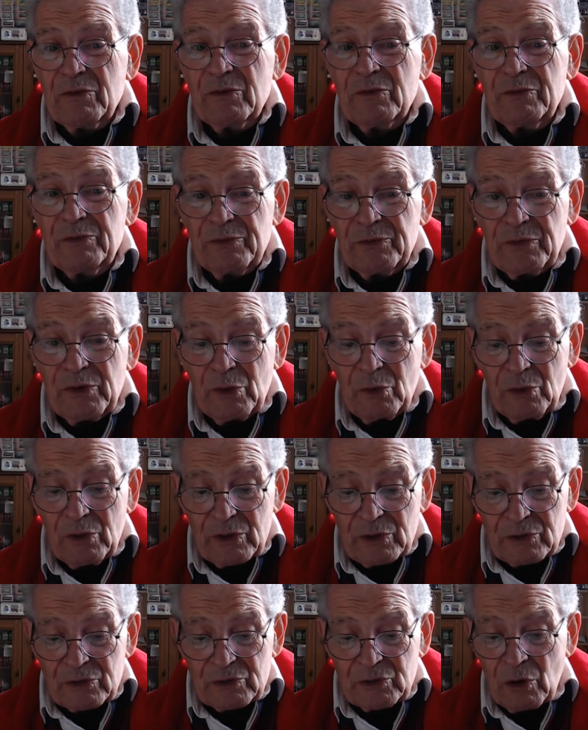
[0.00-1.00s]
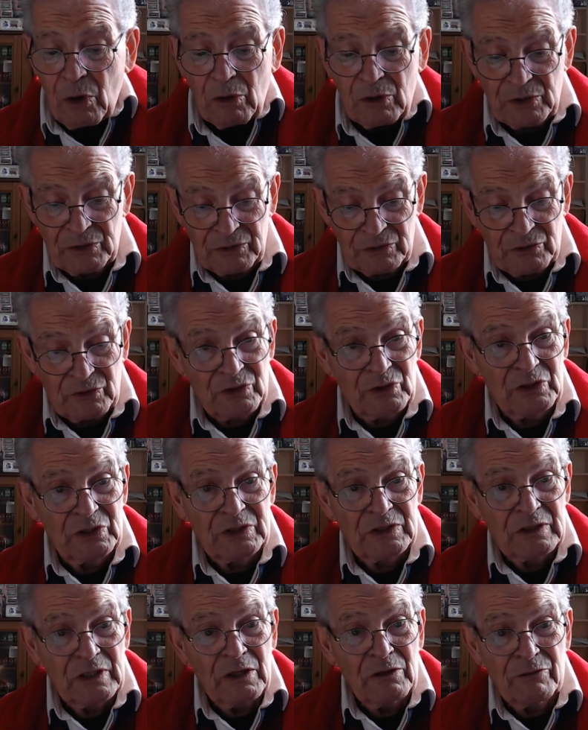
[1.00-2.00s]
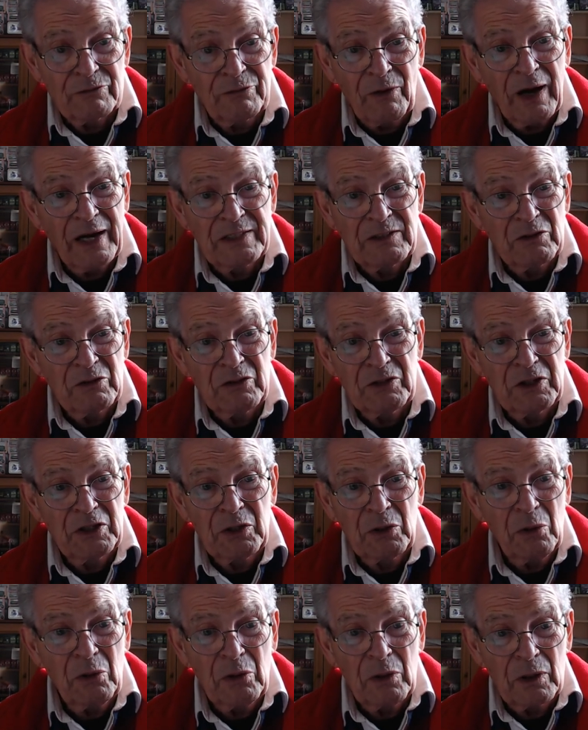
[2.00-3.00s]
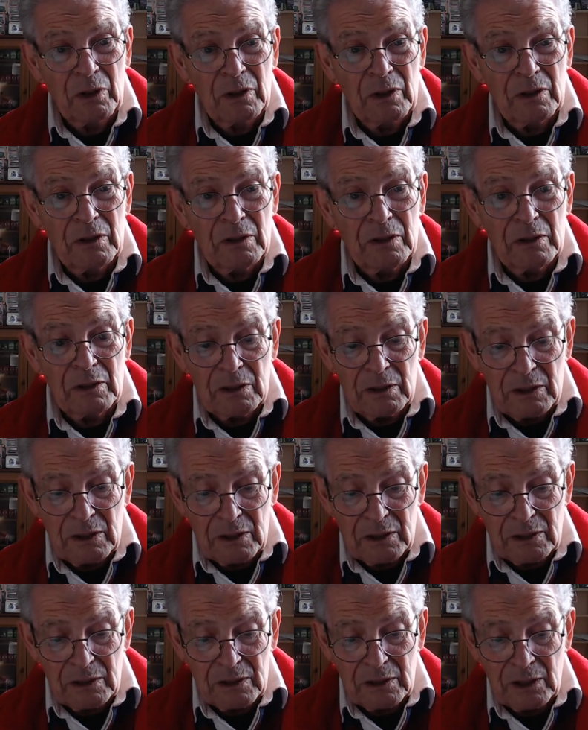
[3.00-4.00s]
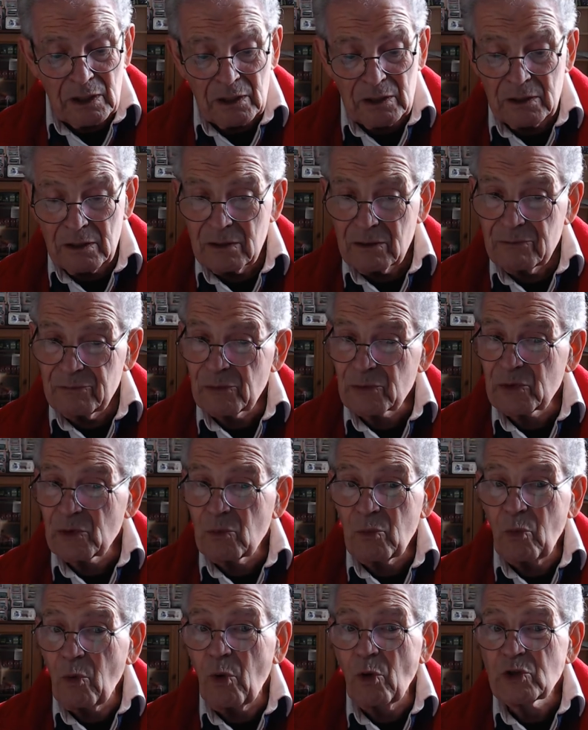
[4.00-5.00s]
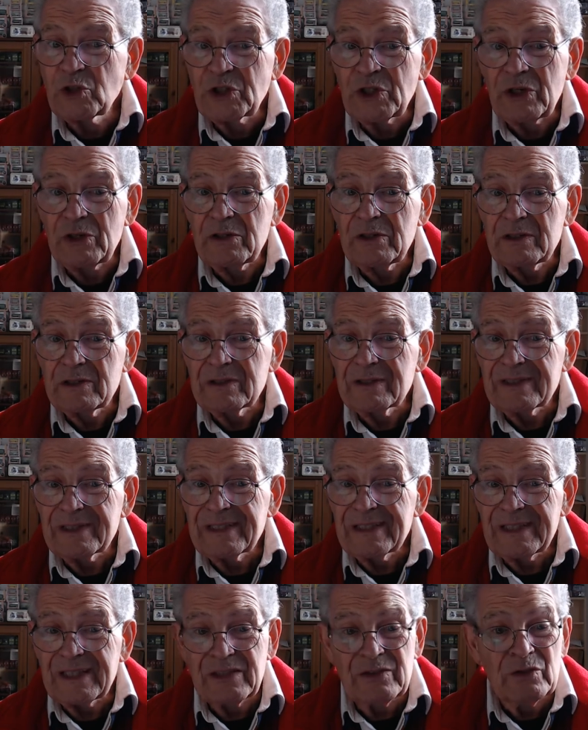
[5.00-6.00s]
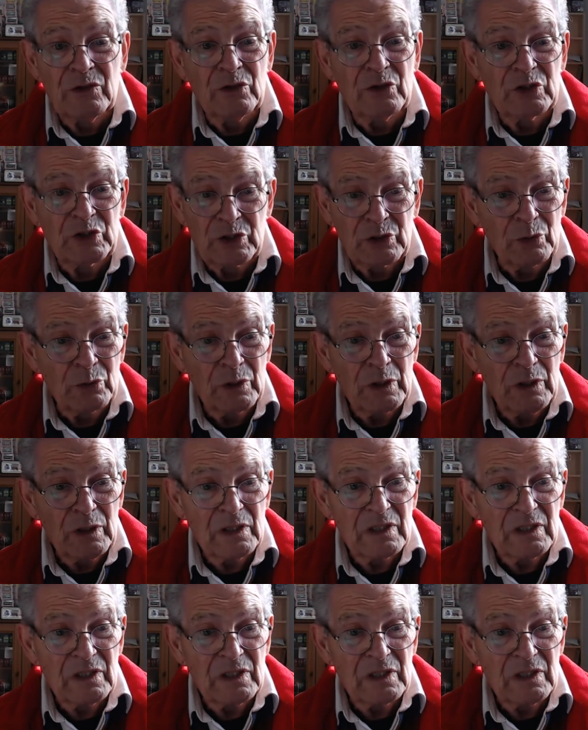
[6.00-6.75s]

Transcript: fewer doctors find a cure for the water in the sewer.